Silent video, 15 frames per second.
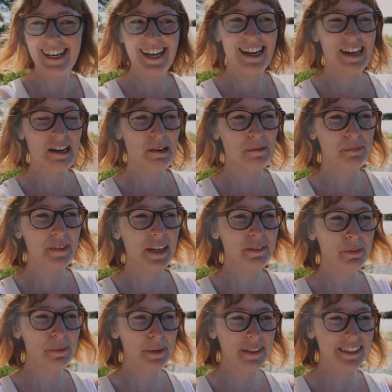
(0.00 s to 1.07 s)

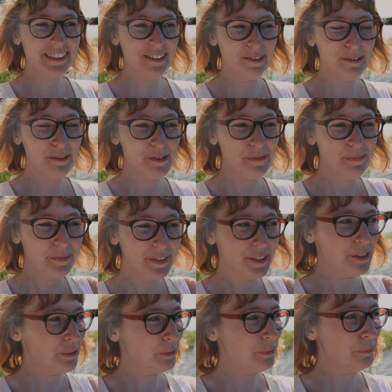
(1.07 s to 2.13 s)
even when it's cold.
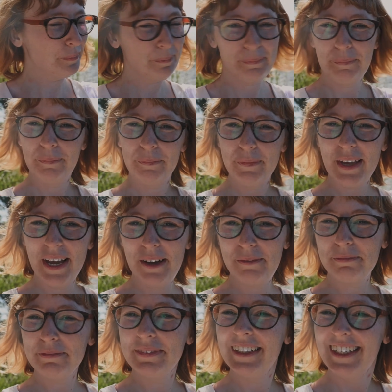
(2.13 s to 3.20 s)
So yeah,
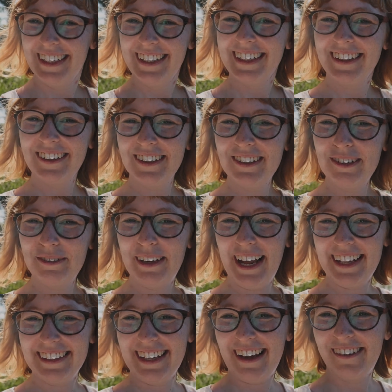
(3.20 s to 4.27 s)
I'm gonna do
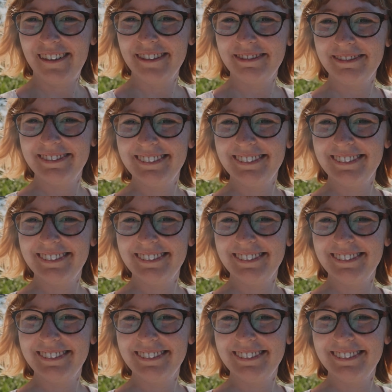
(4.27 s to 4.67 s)
that now.